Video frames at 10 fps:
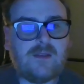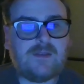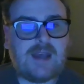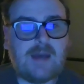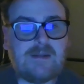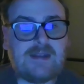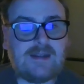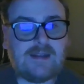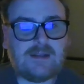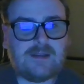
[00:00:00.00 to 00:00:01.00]
The
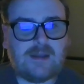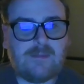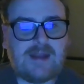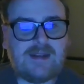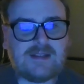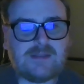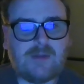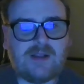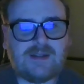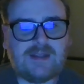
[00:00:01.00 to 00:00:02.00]
appendix
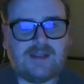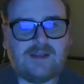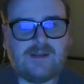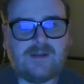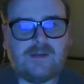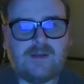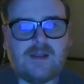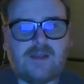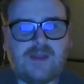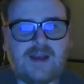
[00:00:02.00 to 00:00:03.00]
melody
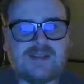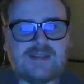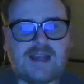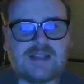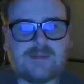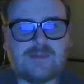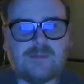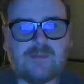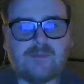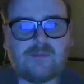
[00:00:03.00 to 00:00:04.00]
thus
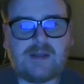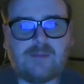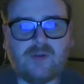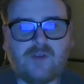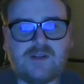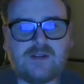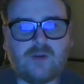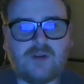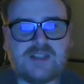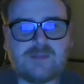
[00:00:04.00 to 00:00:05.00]
hasn't been proven
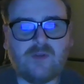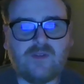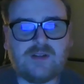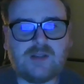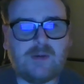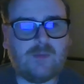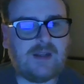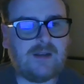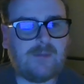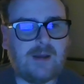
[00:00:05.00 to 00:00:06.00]
or disproven to be
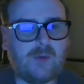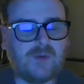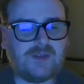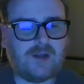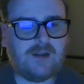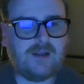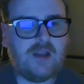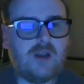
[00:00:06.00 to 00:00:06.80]
written by Mozart.